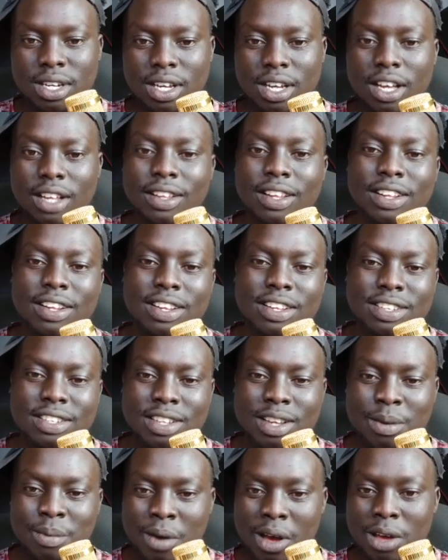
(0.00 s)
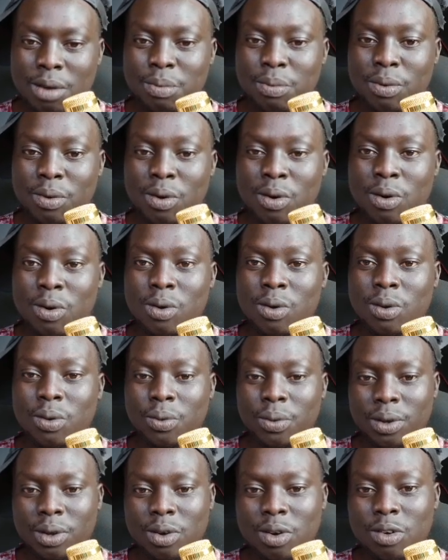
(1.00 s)
and then the semi pro
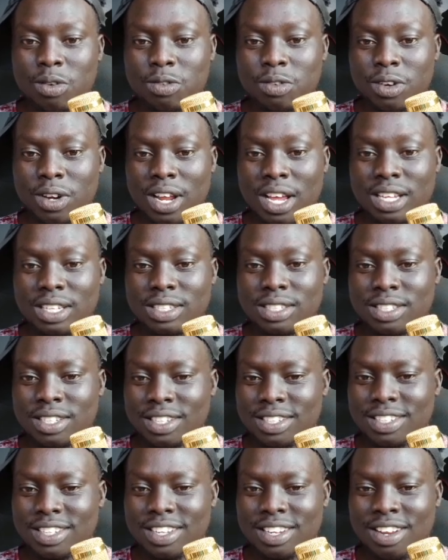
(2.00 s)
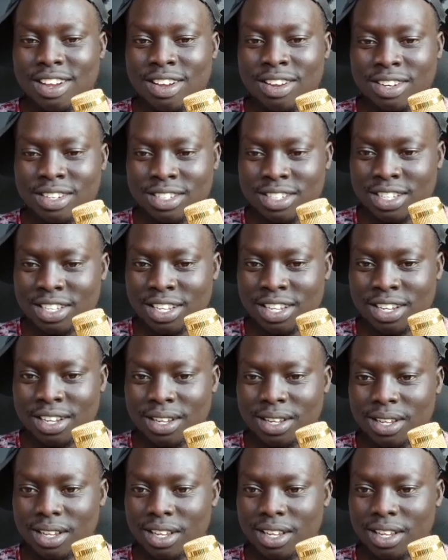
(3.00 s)
we go for like $60 a year,